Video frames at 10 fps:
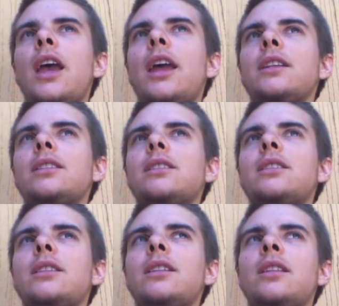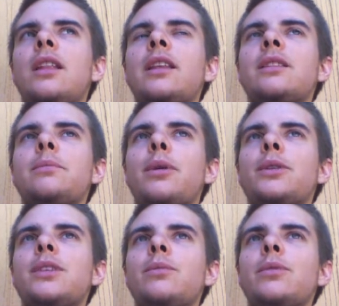and that
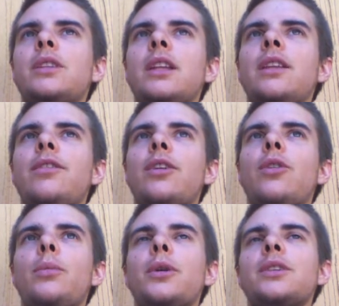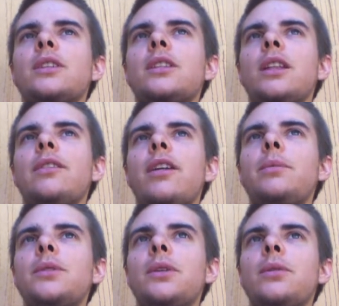person was a difficult person to live
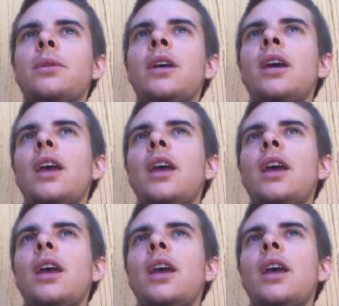up to,